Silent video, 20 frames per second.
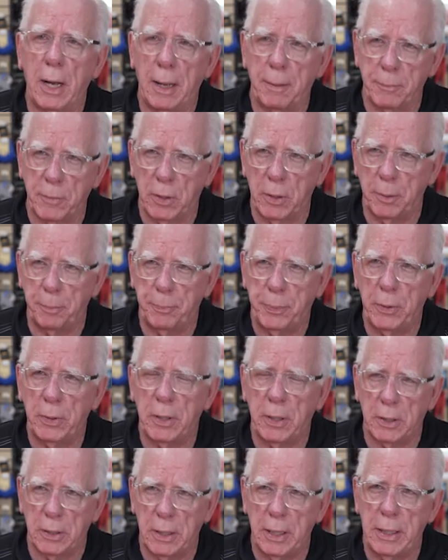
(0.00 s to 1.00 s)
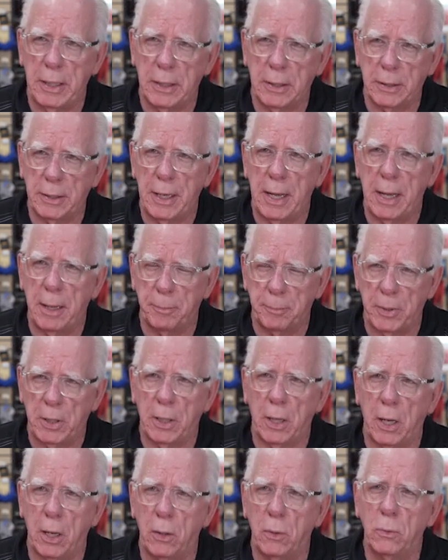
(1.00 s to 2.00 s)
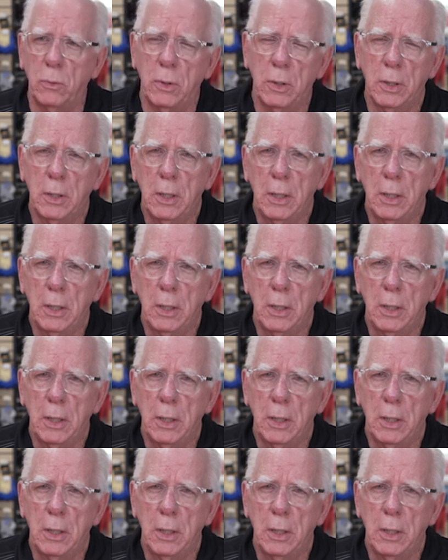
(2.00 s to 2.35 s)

I'm gonna put a link down below.